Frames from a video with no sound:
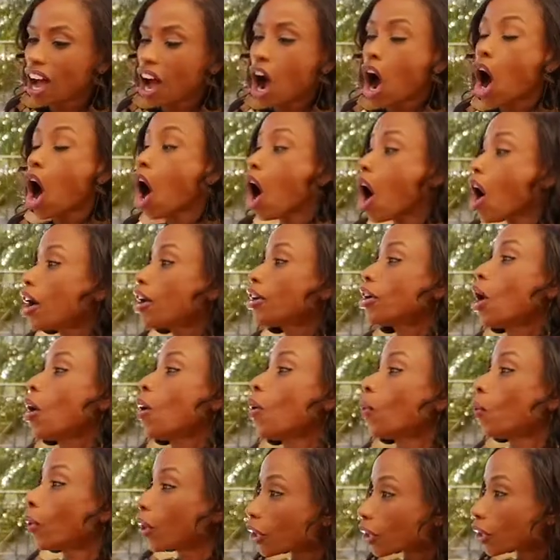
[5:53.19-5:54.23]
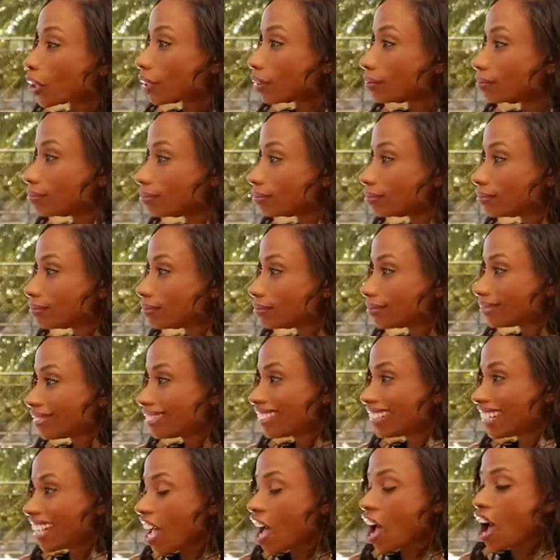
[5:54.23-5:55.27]
Hard work.
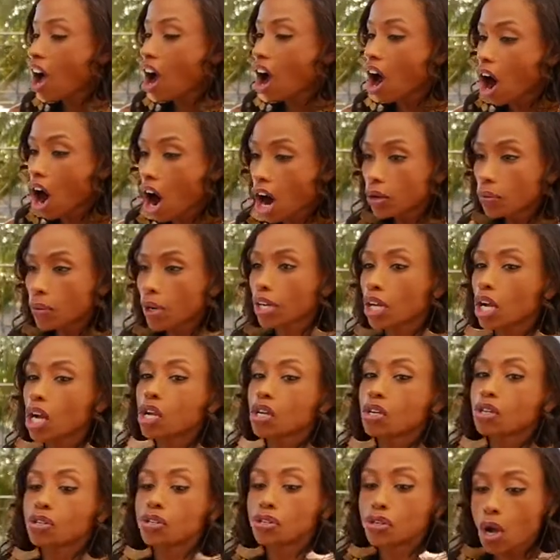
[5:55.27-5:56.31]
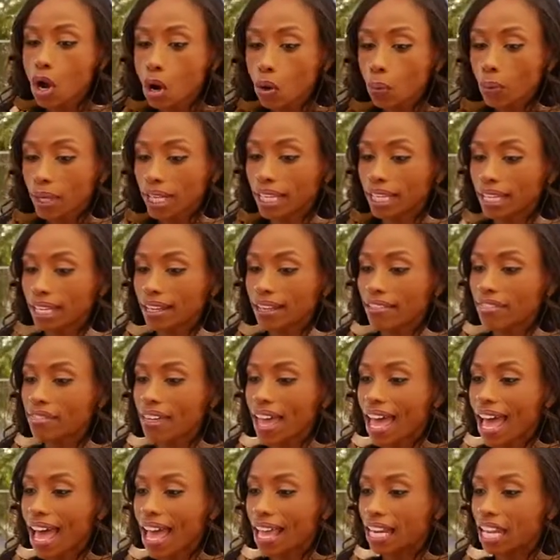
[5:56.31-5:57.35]
Hard work, knowing
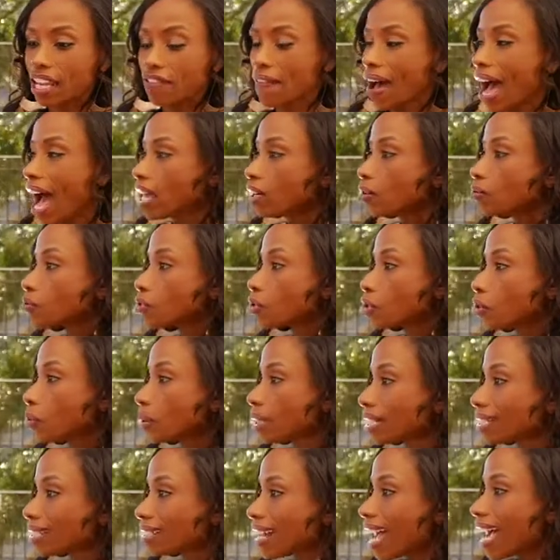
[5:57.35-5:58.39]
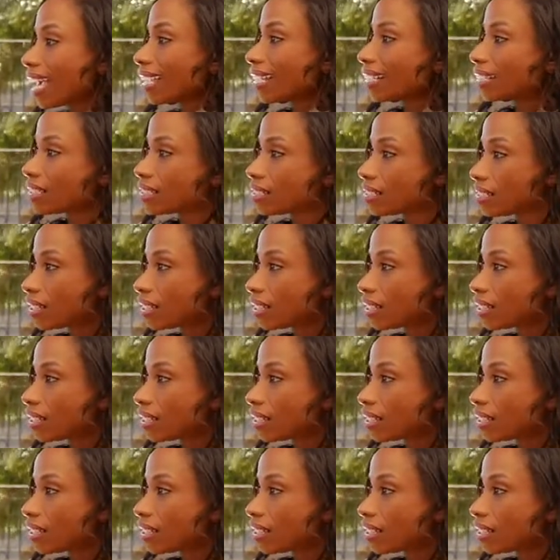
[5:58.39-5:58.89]
that if I don't do it, it's not getting